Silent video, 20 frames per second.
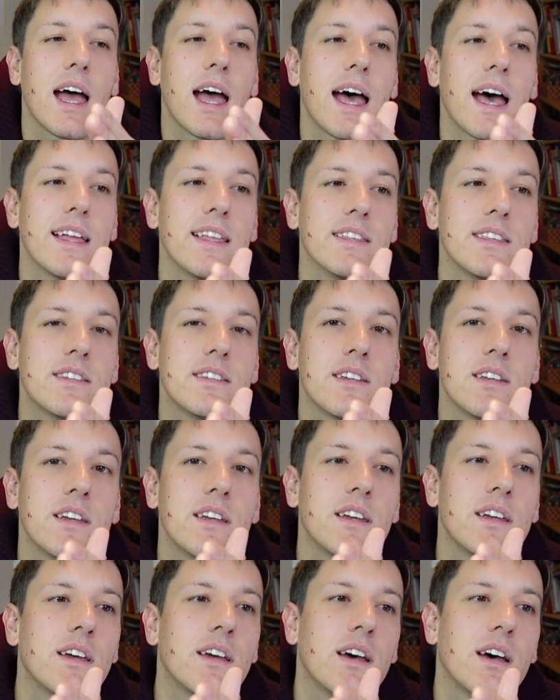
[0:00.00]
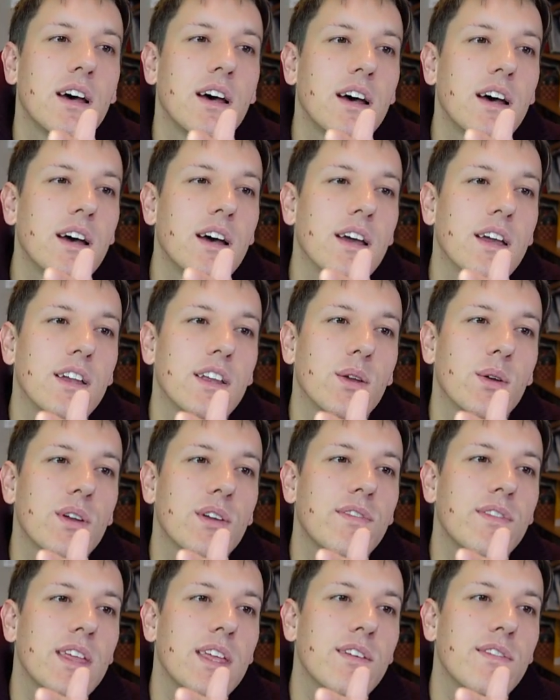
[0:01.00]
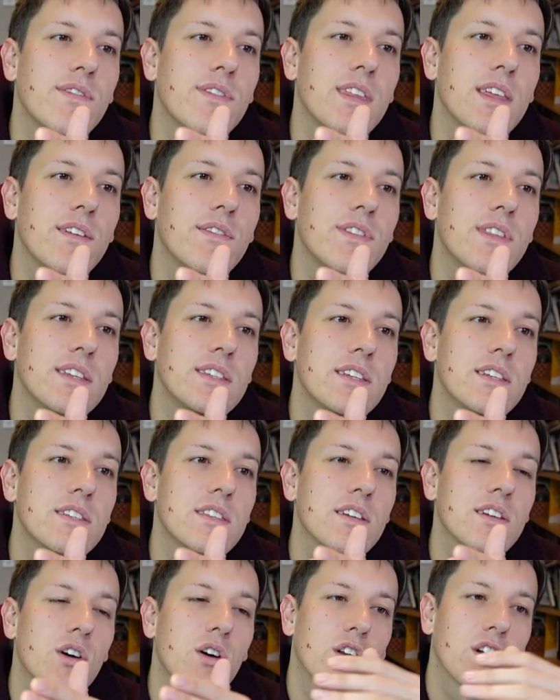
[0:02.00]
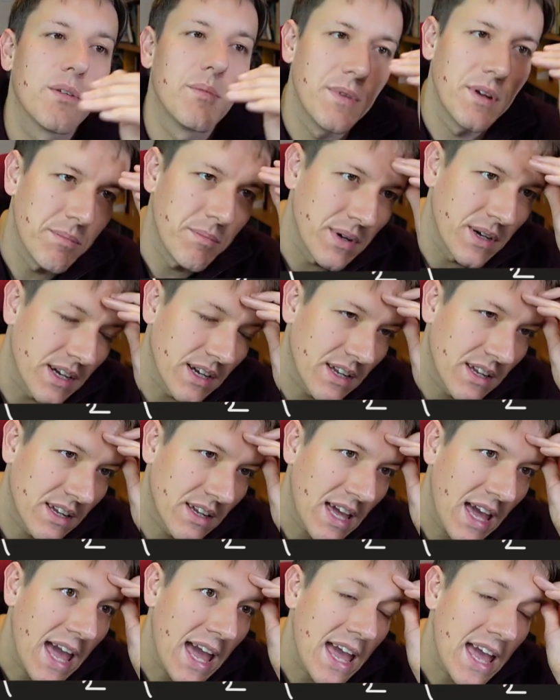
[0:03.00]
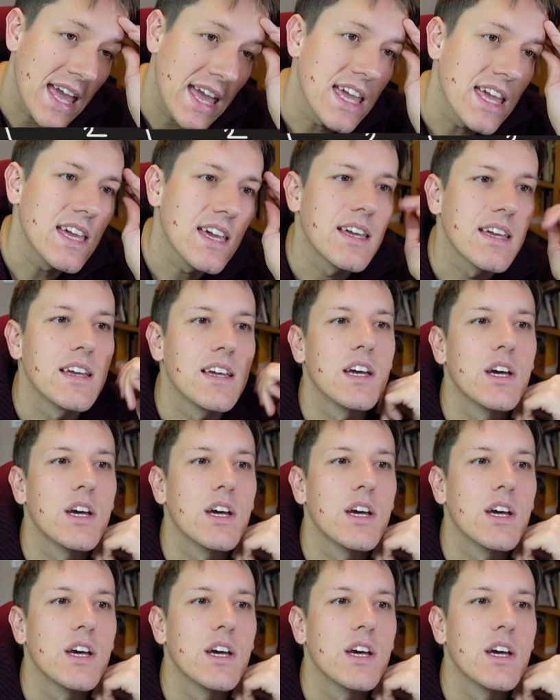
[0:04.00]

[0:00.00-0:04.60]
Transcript: and you know, if this is the column number k,